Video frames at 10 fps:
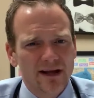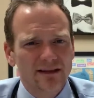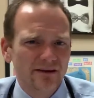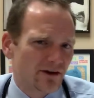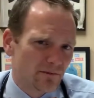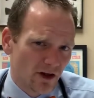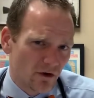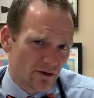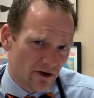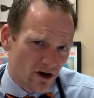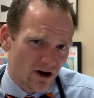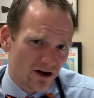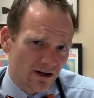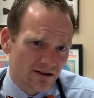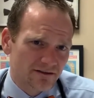not leaving them alone in the
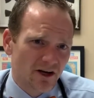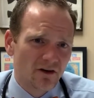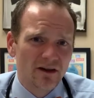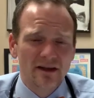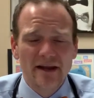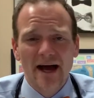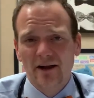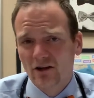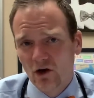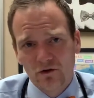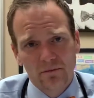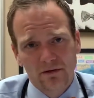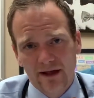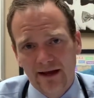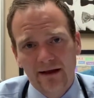car, not alone to
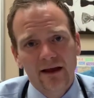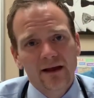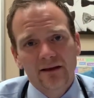play.